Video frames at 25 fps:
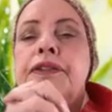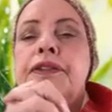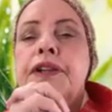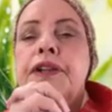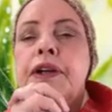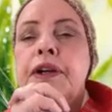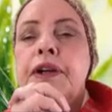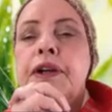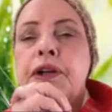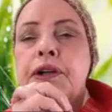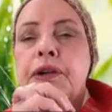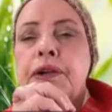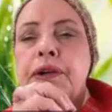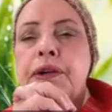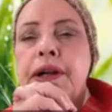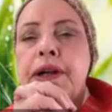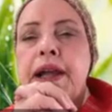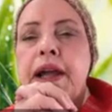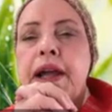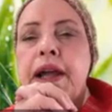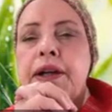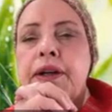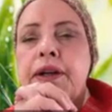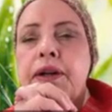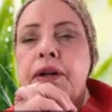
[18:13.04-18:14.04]
Dear
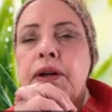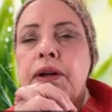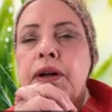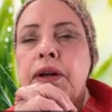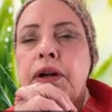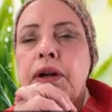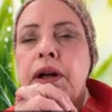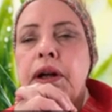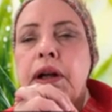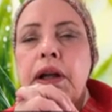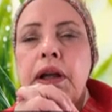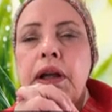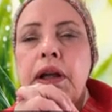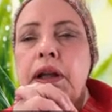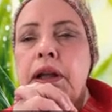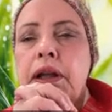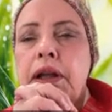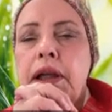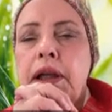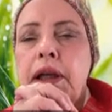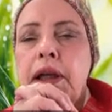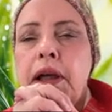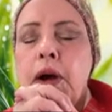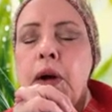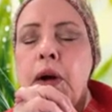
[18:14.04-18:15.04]
Creator,
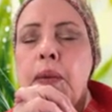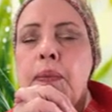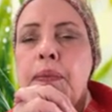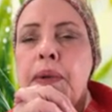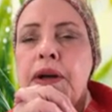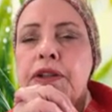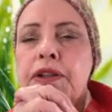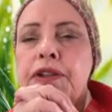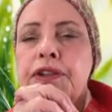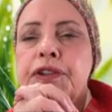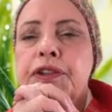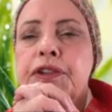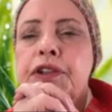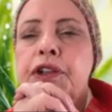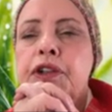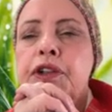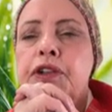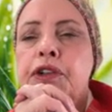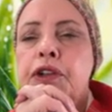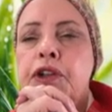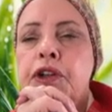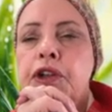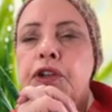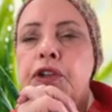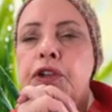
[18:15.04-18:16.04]
help us to
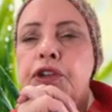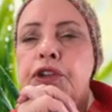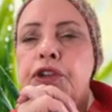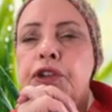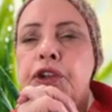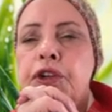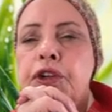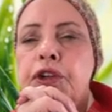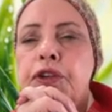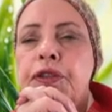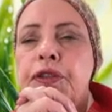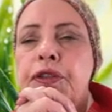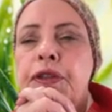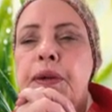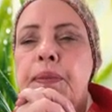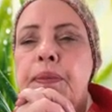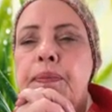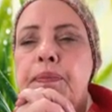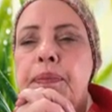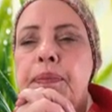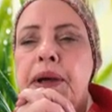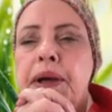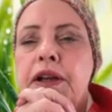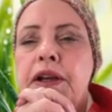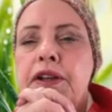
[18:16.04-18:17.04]
nurture the
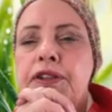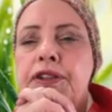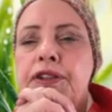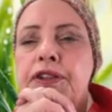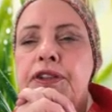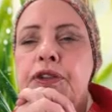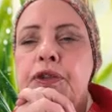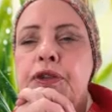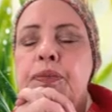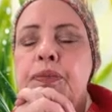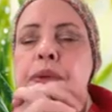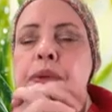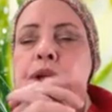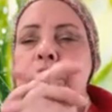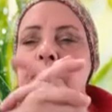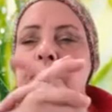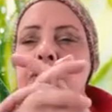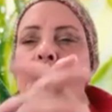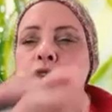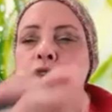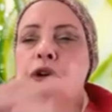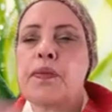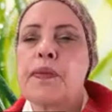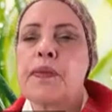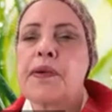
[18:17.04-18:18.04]
best
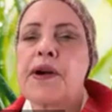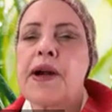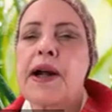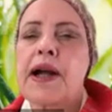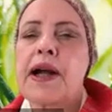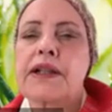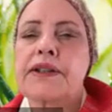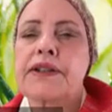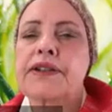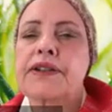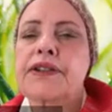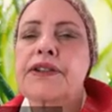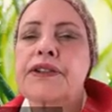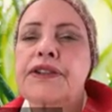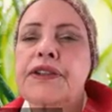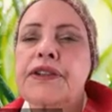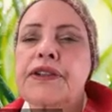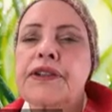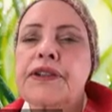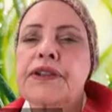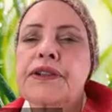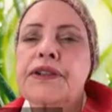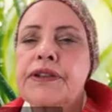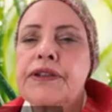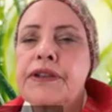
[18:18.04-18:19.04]
spiritual
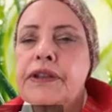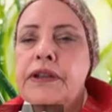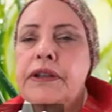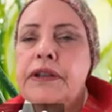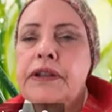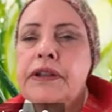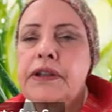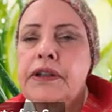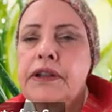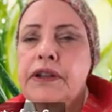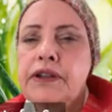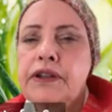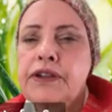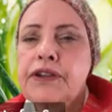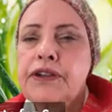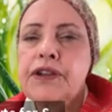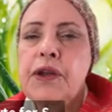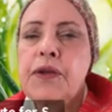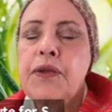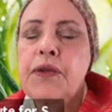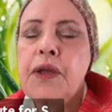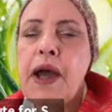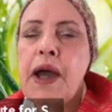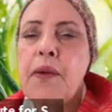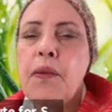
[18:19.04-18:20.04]
practices
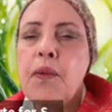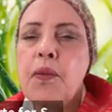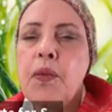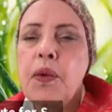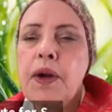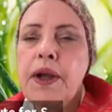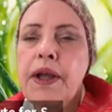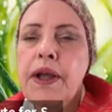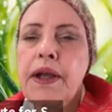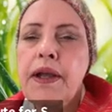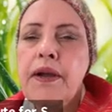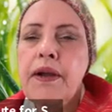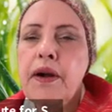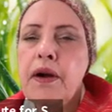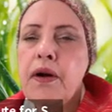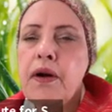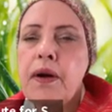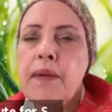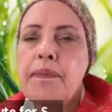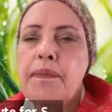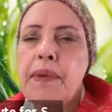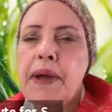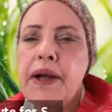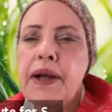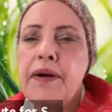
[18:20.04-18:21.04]
so that we
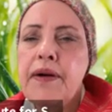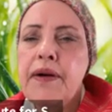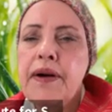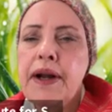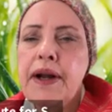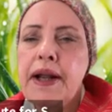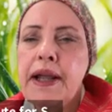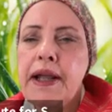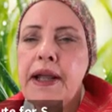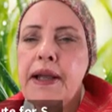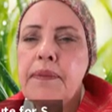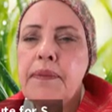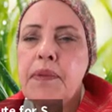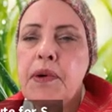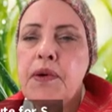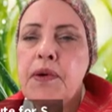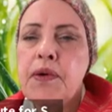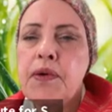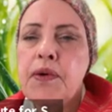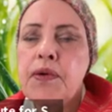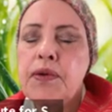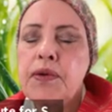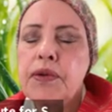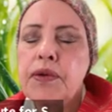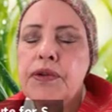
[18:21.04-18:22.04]
are better
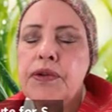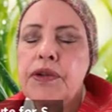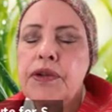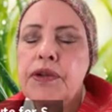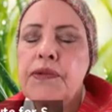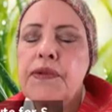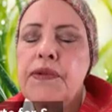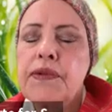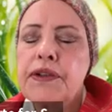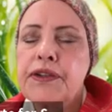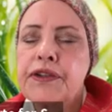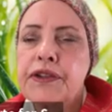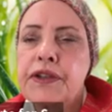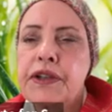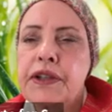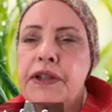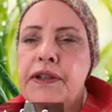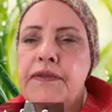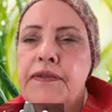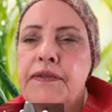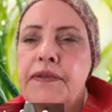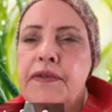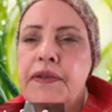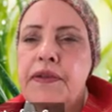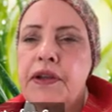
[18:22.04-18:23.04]
able to
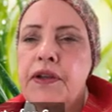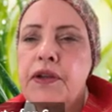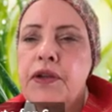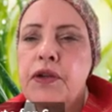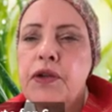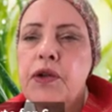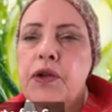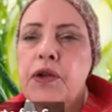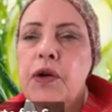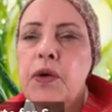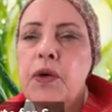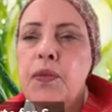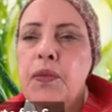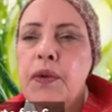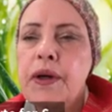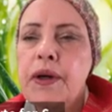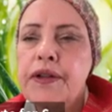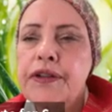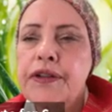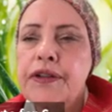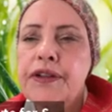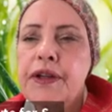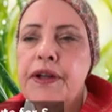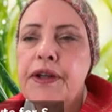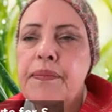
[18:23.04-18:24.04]
receive your
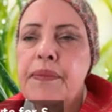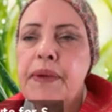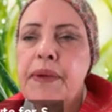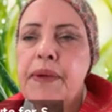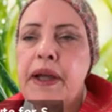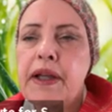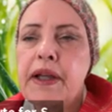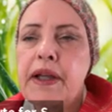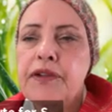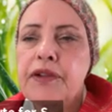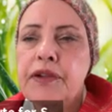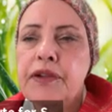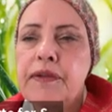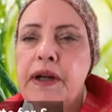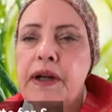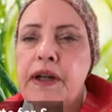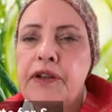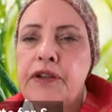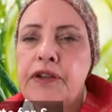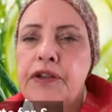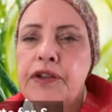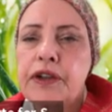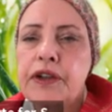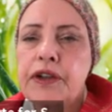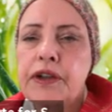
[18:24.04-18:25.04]
wisdom and
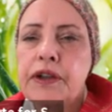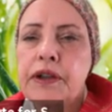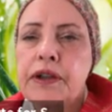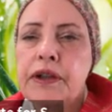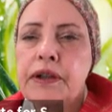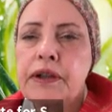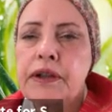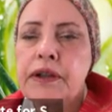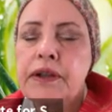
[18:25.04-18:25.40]
direction.